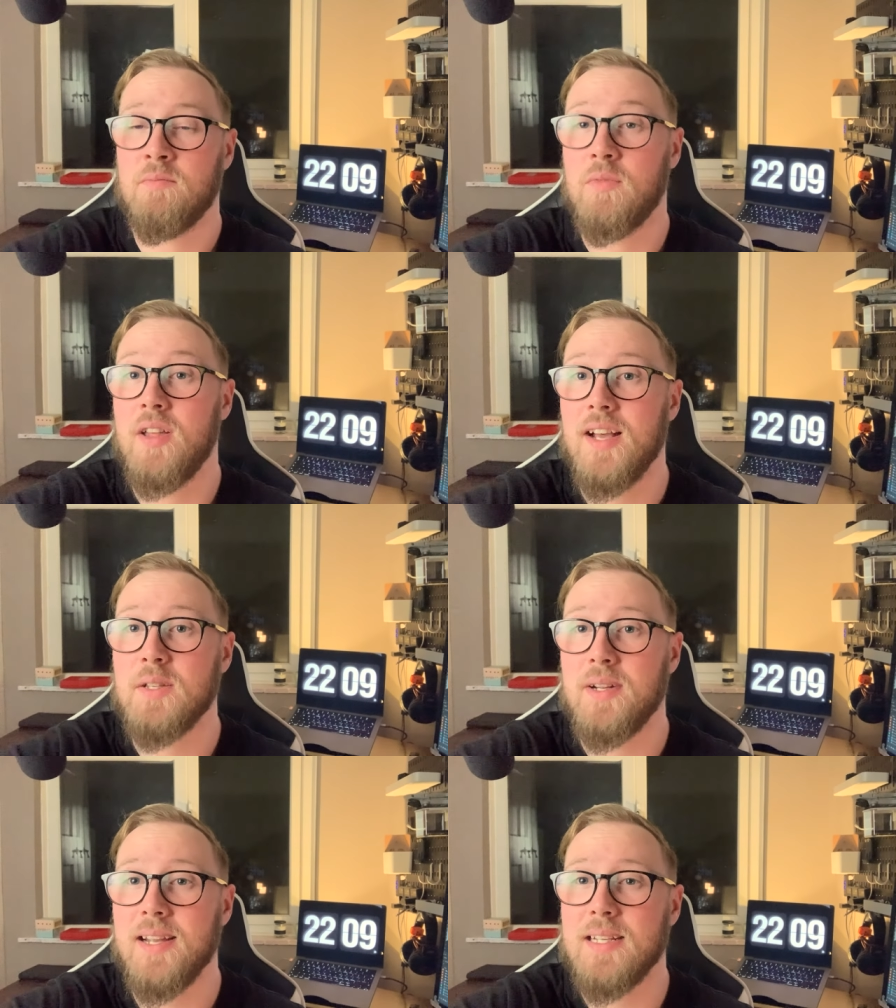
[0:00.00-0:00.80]
And that's
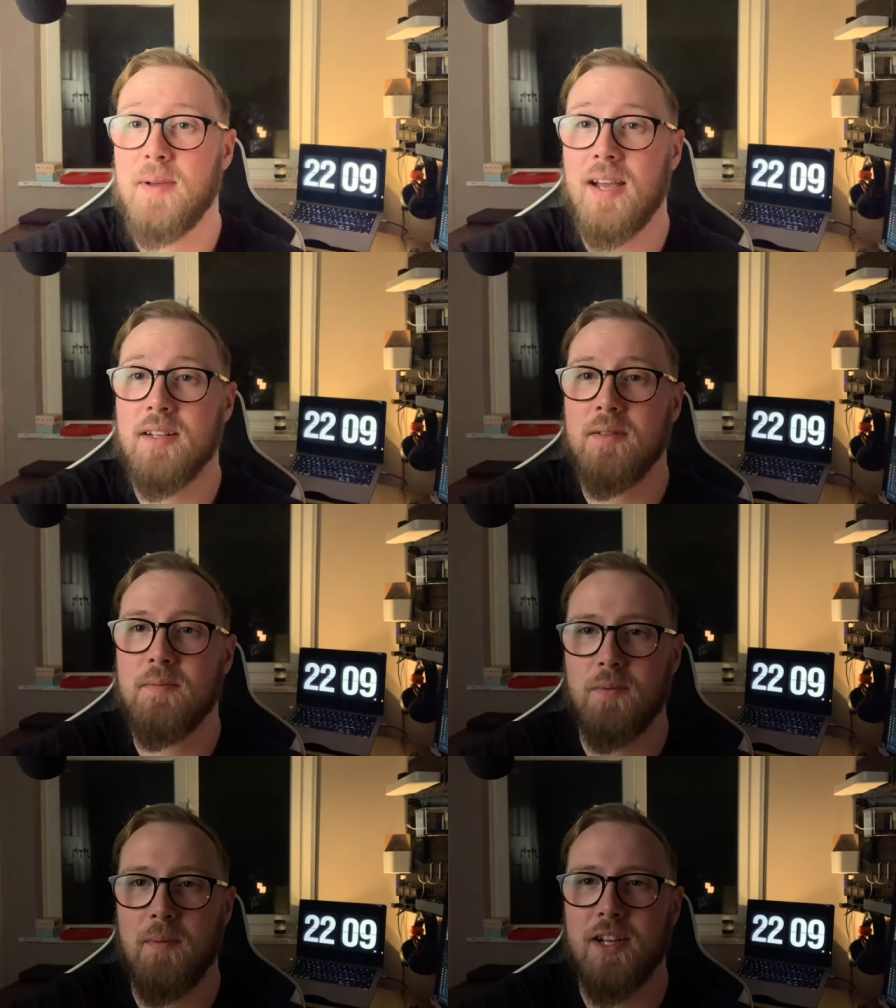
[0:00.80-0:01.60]
when it gets bad.
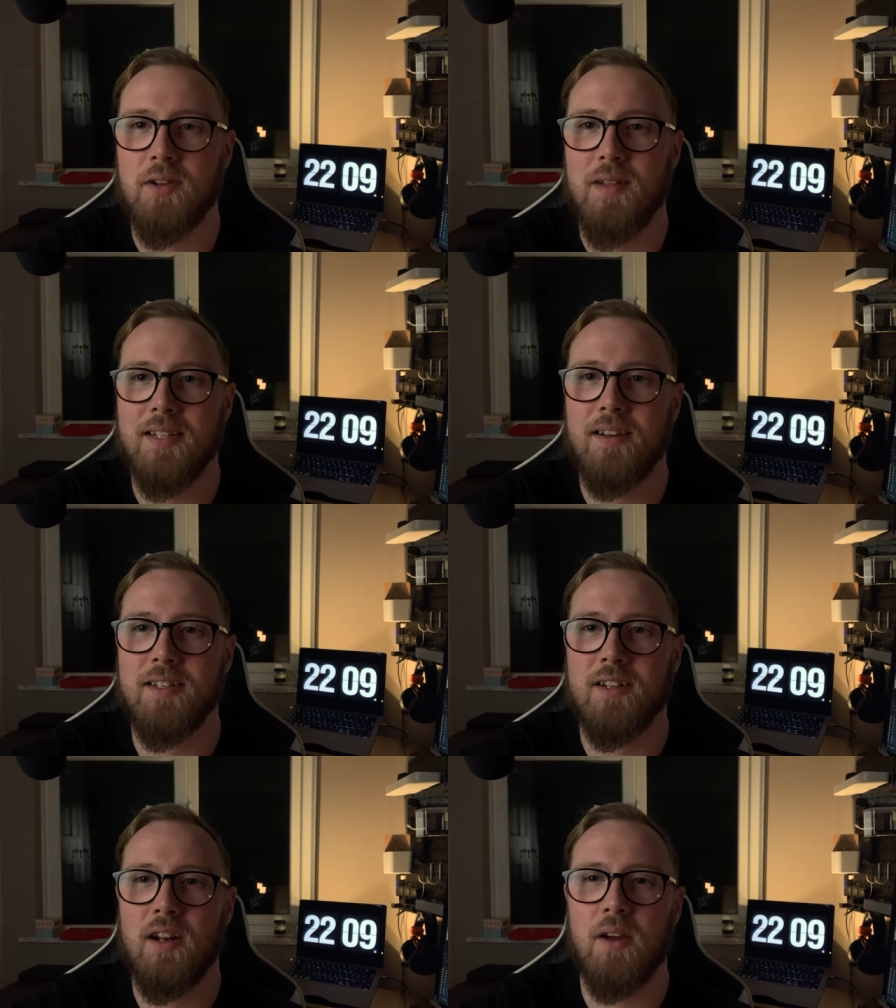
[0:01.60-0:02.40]
So we make sure that's nice
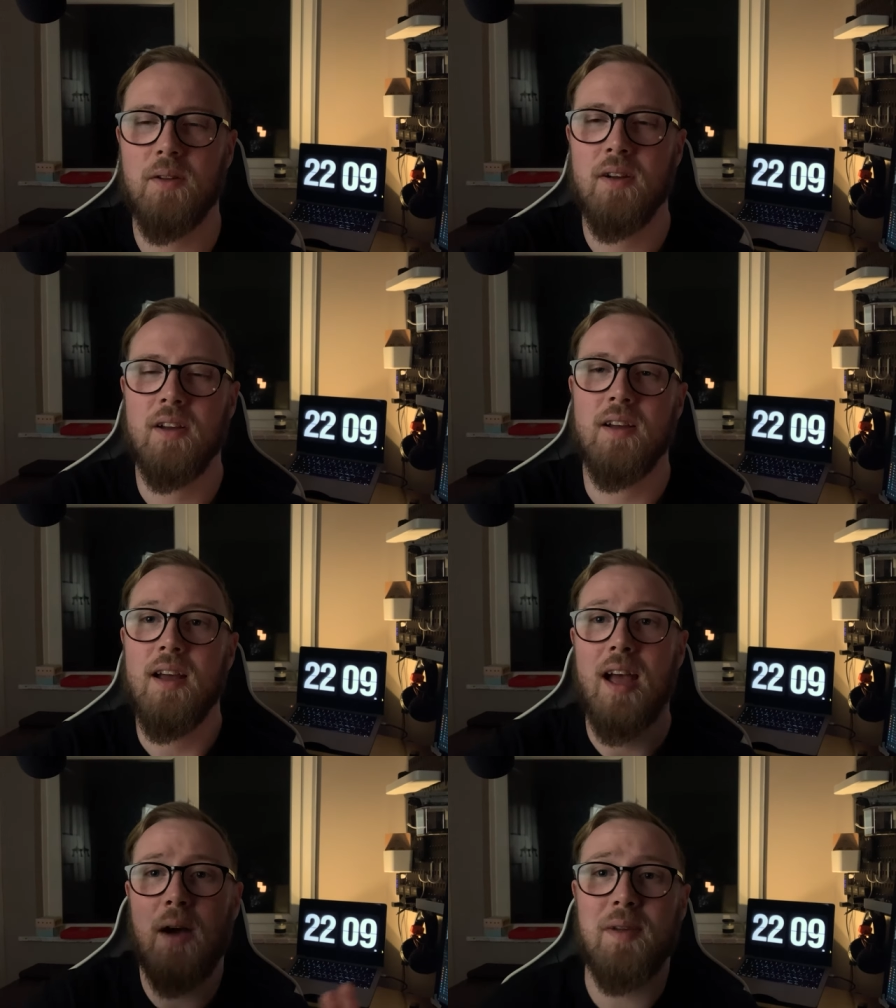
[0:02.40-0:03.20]
and low,
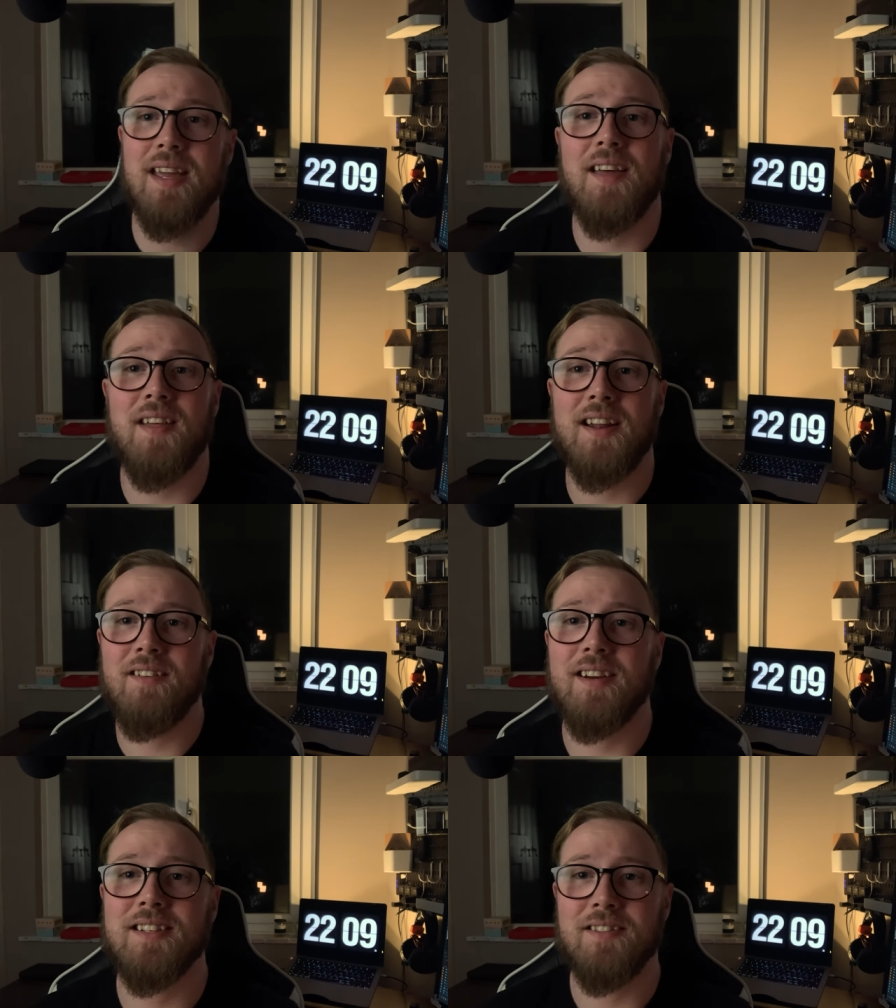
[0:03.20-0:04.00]
and we get that
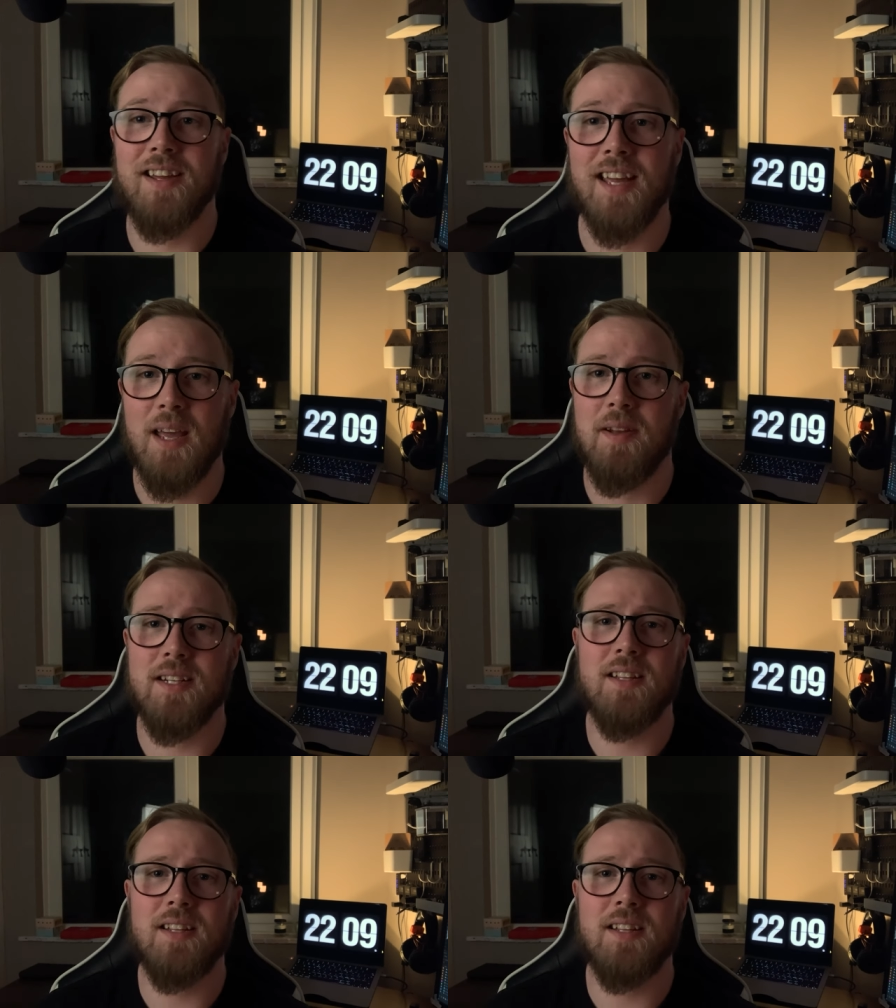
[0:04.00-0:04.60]
nice looking image.